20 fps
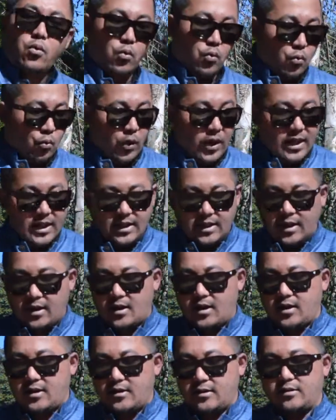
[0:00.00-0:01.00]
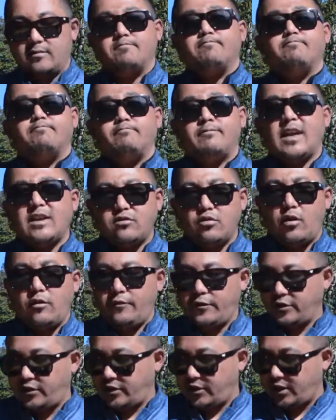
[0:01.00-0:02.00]
Well, that's all
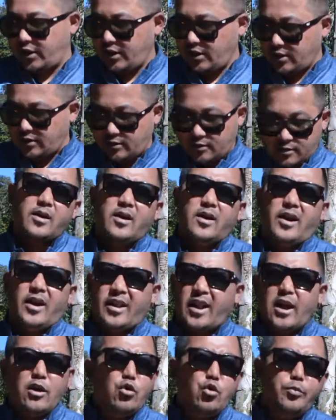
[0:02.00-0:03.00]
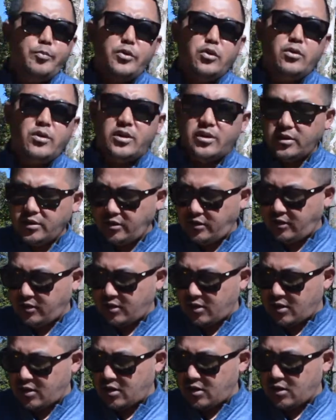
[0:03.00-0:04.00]
for today, and I hope you learned
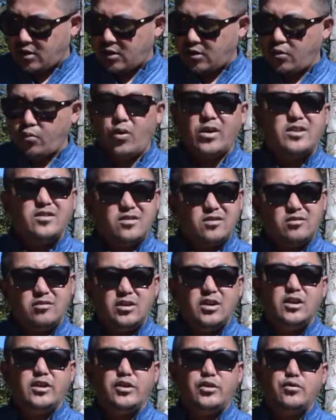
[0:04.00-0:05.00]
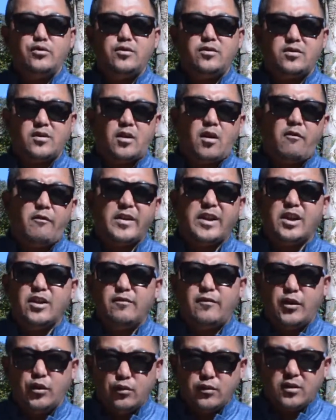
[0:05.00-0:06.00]
what is the real use of an
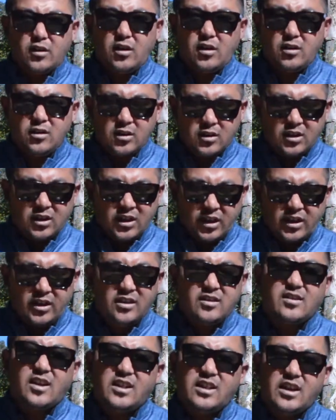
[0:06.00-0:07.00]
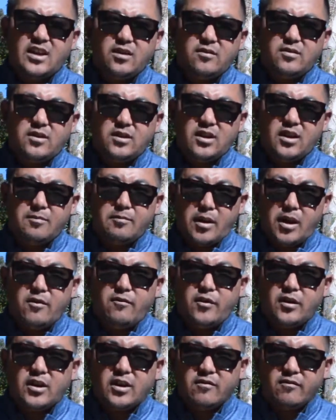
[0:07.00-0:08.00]
infuser. It is at the end of the day made
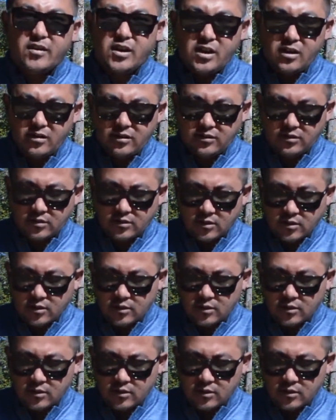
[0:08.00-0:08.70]
for convenience,